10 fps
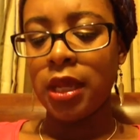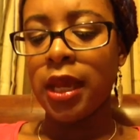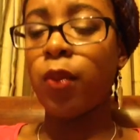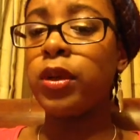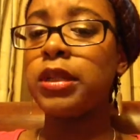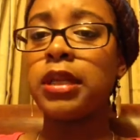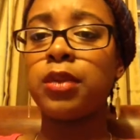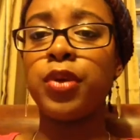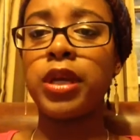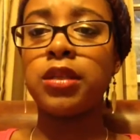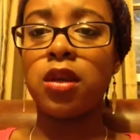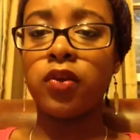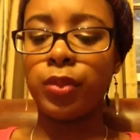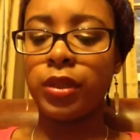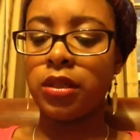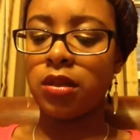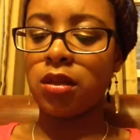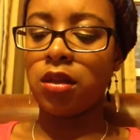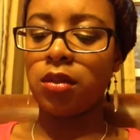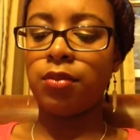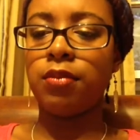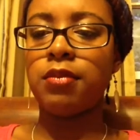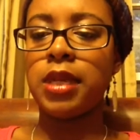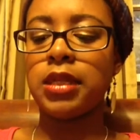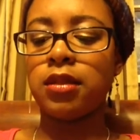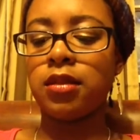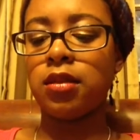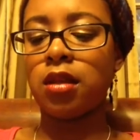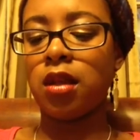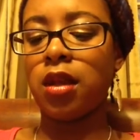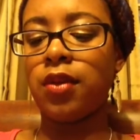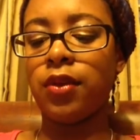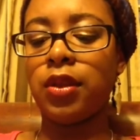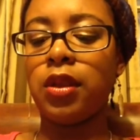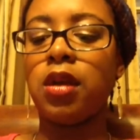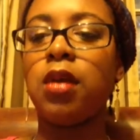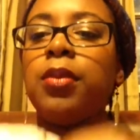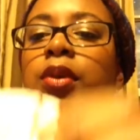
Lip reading: I want to take the price off, but it's gonna mess everything up.